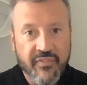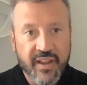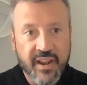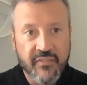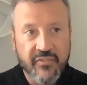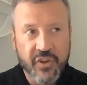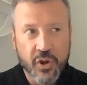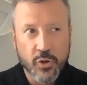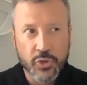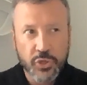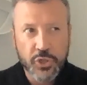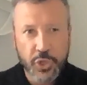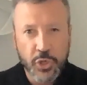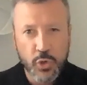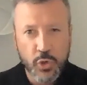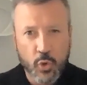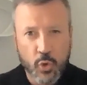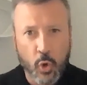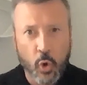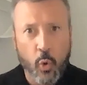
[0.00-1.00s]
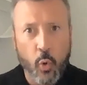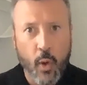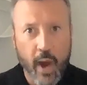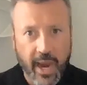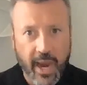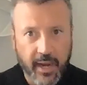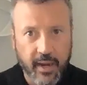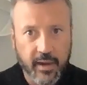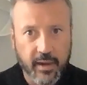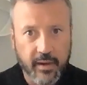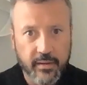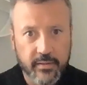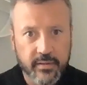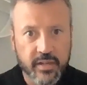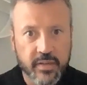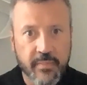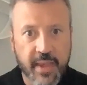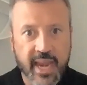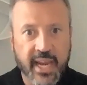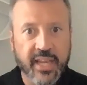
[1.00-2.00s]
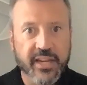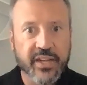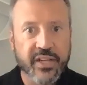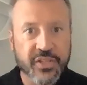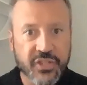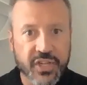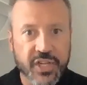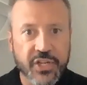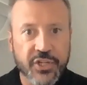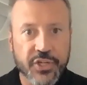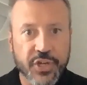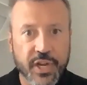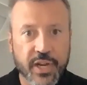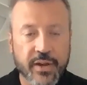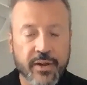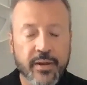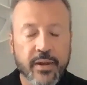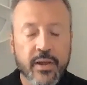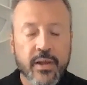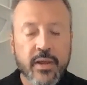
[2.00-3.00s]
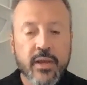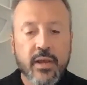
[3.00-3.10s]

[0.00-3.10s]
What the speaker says: And if you're too quick to make a decision,